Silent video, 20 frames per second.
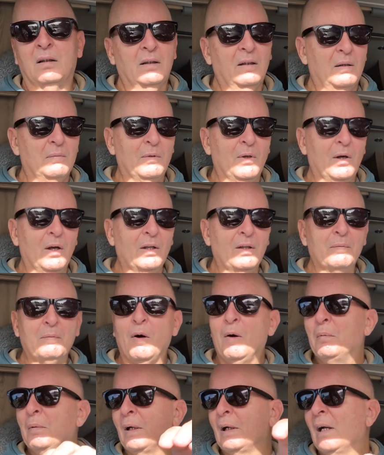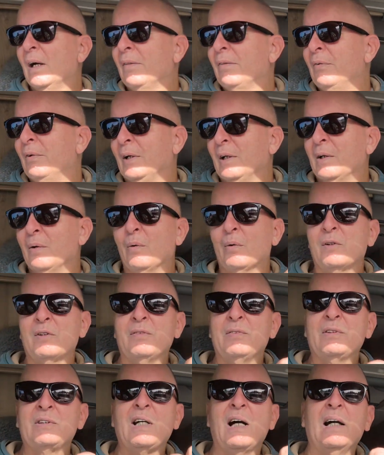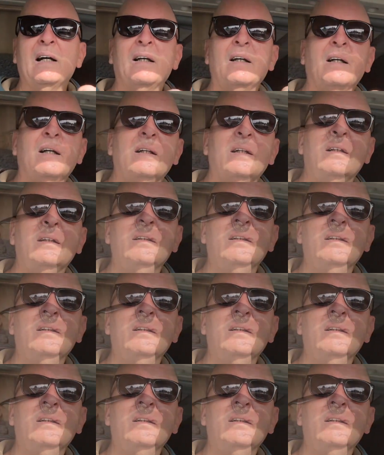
I'm alright at the moment. I got 3/4 of a tank.